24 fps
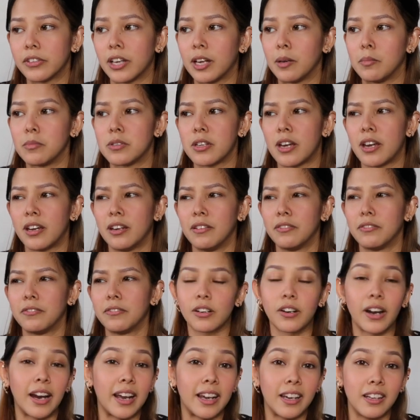times I have
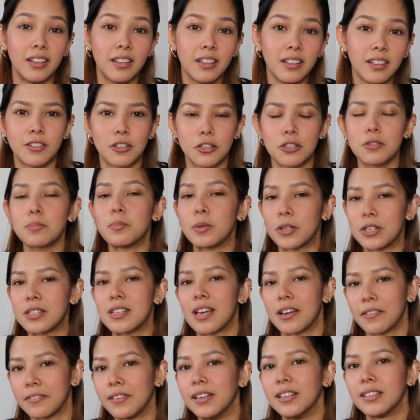cried just because
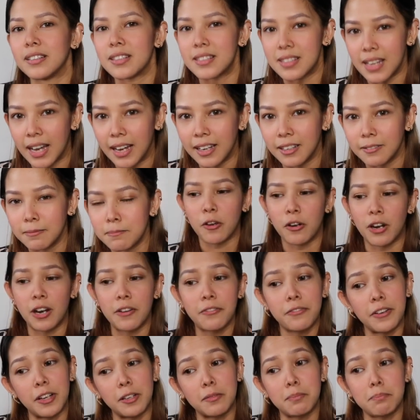I felt sad, or I
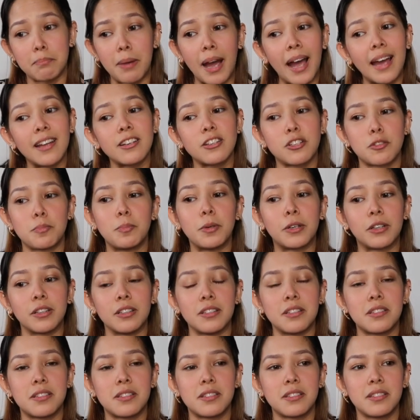felt bad just
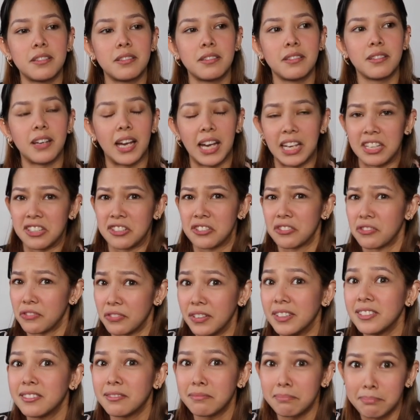because I just
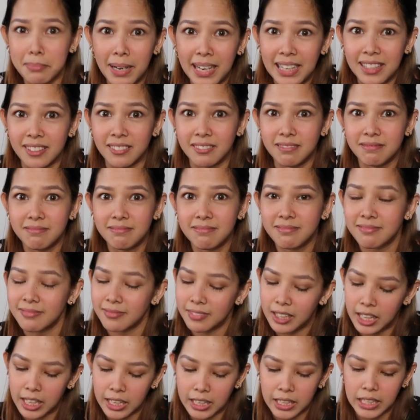felt bad.
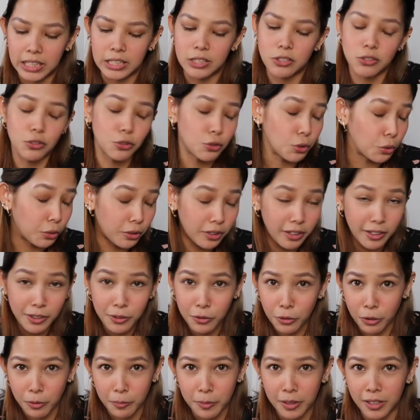Like, it's totally
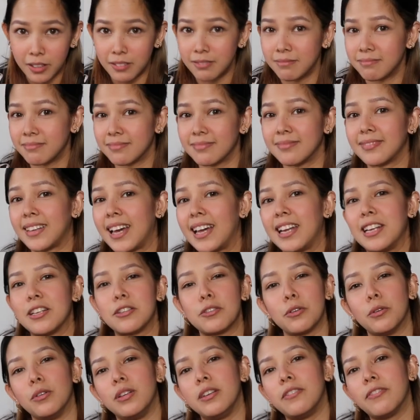normal and it's
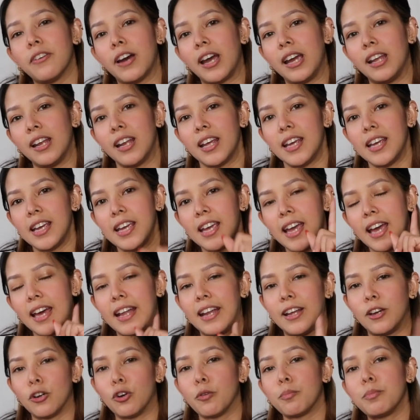totally fine,
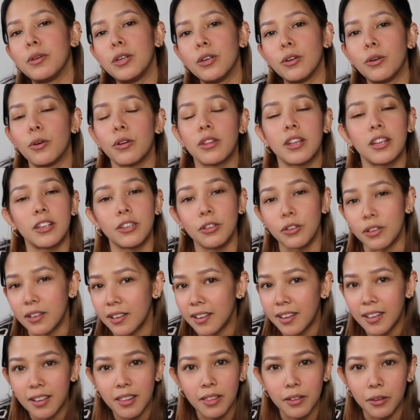and I hope you know that you
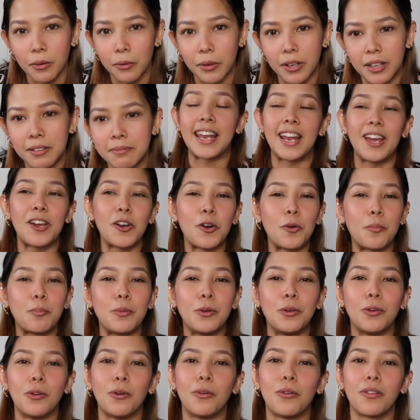can get through it, and I hope
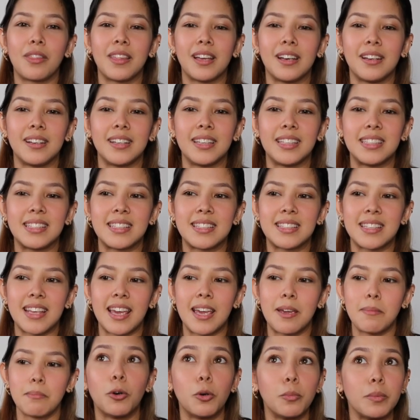you know that it's
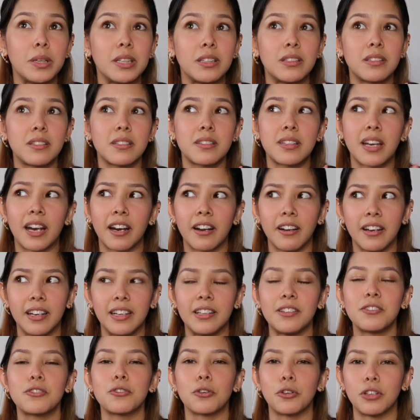a
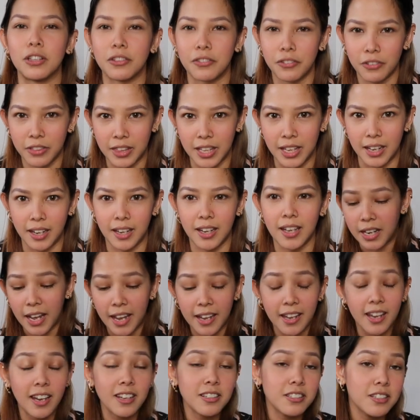momentary sort of thing.
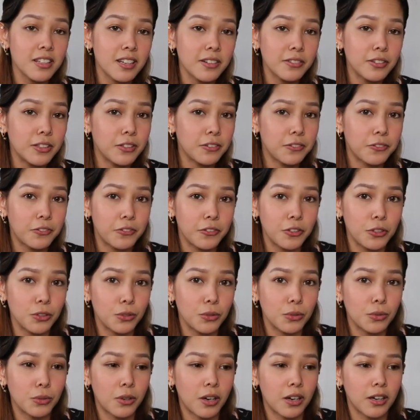I actually have a
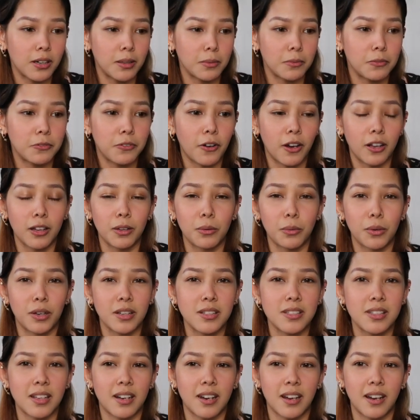few
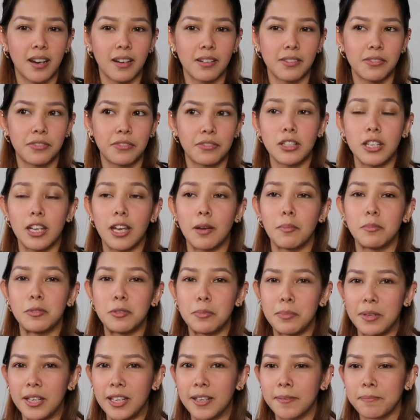followers that have
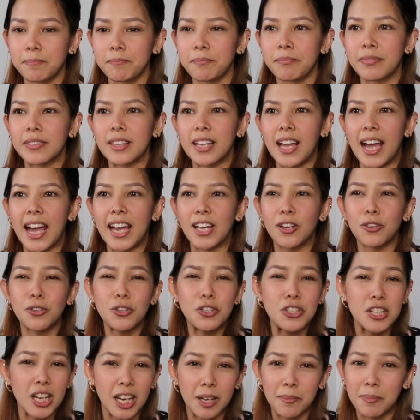DM'd me. I don't
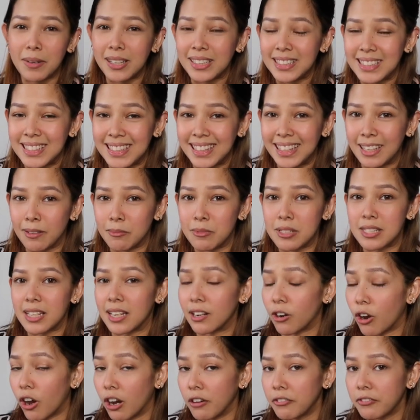check my DMs
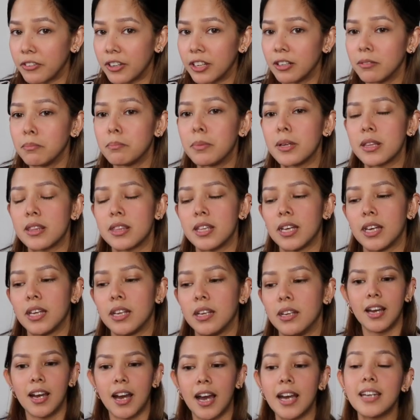that often, but
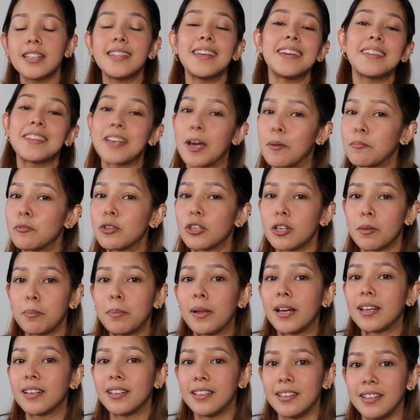then I take time to
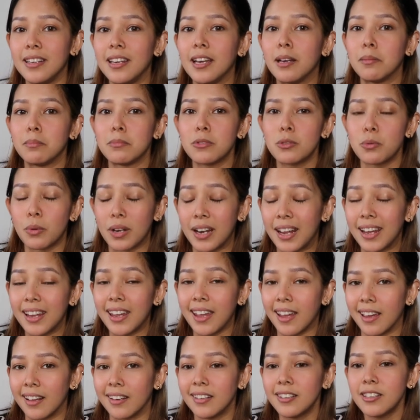reply to DMs when I
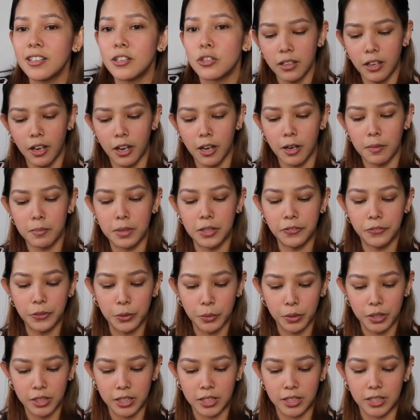can. If you
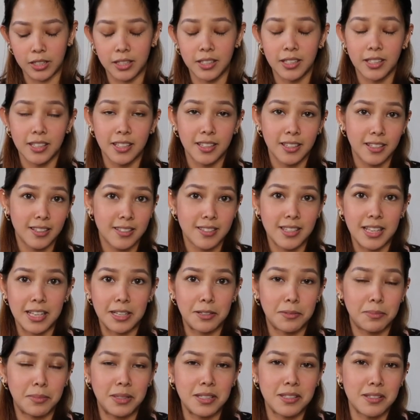wanna
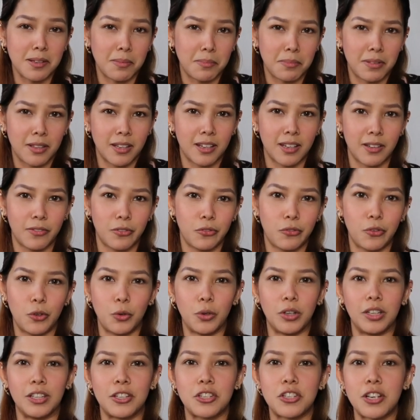send me something, if you
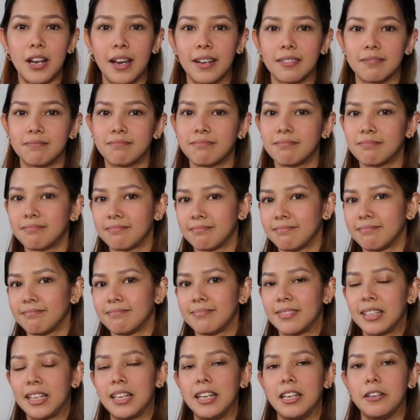wanna chat,
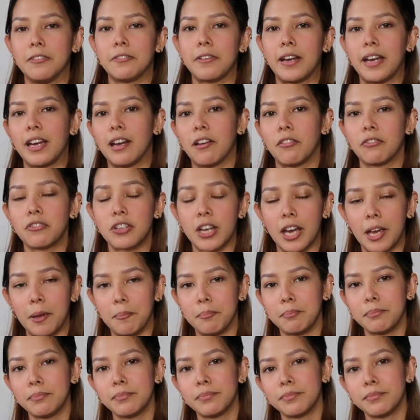and if I have time,